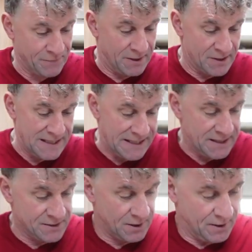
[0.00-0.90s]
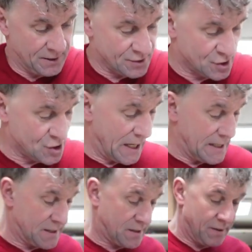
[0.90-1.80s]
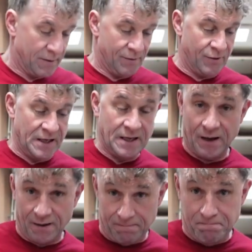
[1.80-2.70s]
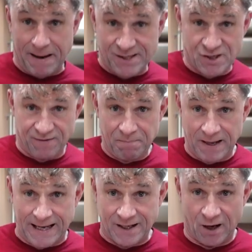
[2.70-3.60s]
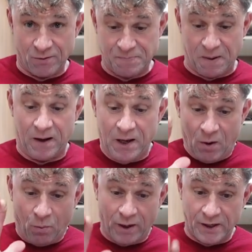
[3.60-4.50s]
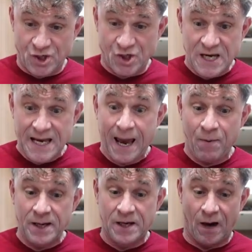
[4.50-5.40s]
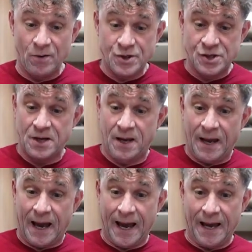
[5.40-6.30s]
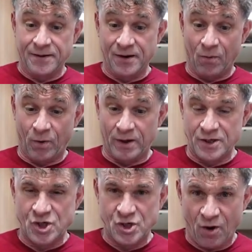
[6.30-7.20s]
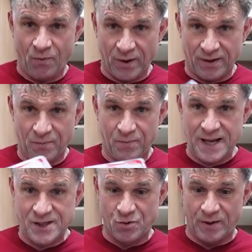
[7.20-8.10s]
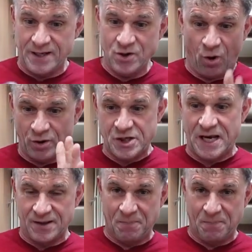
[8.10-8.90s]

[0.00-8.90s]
need to take the massive Malenkos. But we're going to see how it goes, and we're going to literally not take the